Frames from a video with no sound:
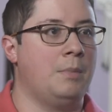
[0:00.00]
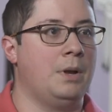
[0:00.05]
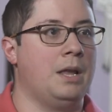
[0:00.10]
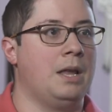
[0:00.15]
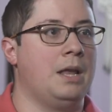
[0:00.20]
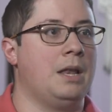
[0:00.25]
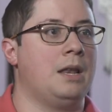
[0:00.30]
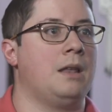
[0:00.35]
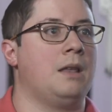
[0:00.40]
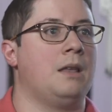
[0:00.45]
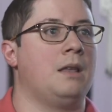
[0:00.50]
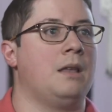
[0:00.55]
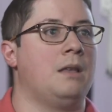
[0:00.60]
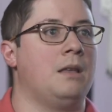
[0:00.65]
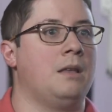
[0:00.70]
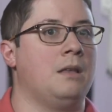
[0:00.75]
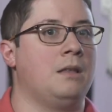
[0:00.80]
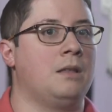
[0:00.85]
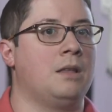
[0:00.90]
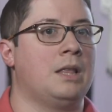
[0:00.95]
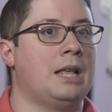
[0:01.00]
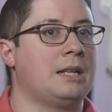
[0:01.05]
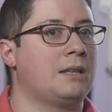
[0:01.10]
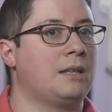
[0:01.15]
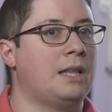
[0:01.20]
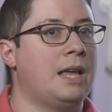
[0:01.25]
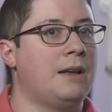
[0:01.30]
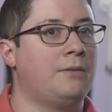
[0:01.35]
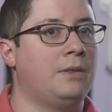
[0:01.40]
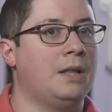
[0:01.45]
But it,
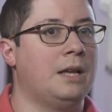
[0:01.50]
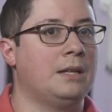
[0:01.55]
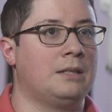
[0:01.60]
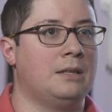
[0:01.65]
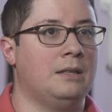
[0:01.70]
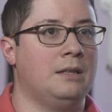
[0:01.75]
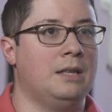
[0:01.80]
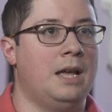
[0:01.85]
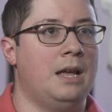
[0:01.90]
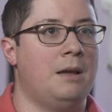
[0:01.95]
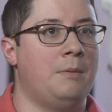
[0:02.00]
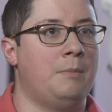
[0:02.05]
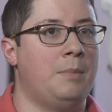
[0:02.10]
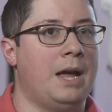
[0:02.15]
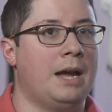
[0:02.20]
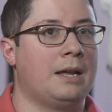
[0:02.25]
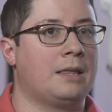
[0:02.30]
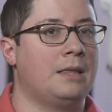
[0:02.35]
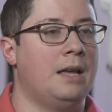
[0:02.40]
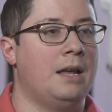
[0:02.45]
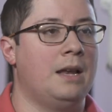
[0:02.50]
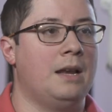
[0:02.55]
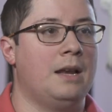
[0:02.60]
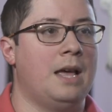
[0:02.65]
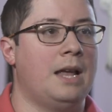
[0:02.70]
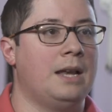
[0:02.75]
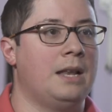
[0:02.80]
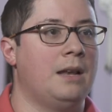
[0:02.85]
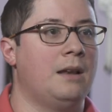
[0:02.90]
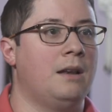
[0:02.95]
that's a life lesson that back
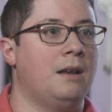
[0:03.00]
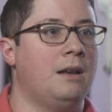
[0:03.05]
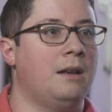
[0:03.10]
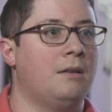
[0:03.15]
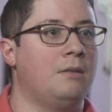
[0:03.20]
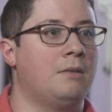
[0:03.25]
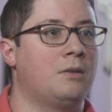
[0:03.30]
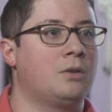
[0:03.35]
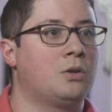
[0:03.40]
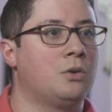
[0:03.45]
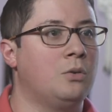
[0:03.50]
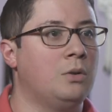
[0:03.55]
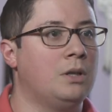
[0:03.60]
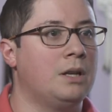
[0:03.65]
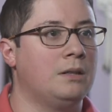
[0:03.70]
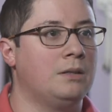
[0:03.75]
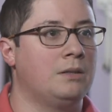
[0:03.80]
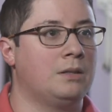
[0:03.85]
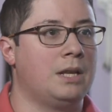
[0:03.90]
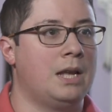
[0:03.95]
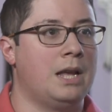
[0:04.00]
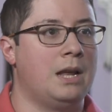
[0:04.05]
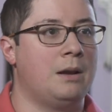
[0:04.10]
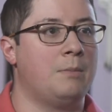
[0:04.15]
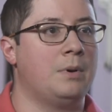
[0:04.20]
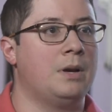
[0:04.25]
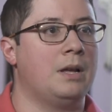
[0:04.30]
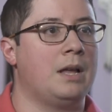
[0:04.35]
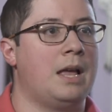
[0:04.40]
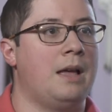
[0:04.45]
then I didn't truly
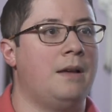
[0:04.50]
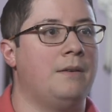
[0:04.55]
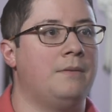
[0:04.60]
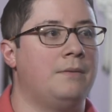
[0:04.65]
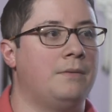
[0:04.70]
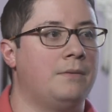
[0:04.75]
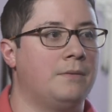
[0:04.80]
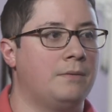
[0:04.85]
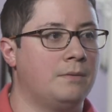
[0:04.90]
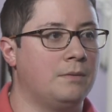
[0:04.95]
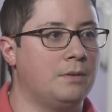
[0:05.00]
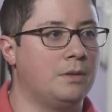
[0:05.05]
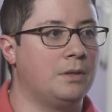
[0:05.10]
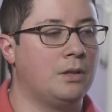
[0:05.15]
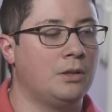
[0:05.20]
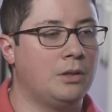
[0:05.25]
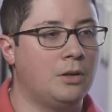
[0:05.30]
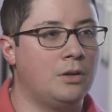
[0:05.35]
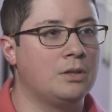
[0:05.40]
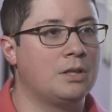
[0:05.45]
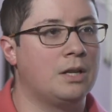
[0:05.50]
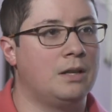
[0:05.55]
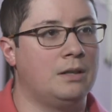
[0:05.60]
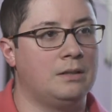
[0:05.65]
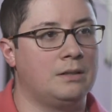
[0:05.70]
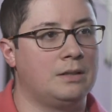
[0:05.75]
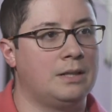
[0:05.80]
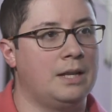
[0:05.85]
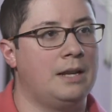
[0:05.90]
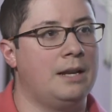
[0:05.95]
understand, but have learned to
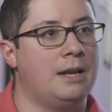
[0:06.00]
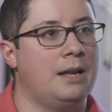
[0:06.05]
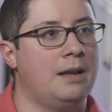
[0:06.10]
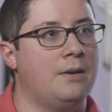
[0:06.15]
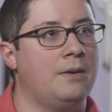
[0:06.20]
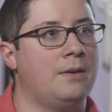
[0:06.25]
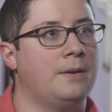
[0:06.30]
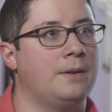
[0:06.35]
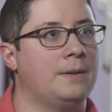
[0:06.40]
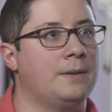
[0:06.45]
understand now.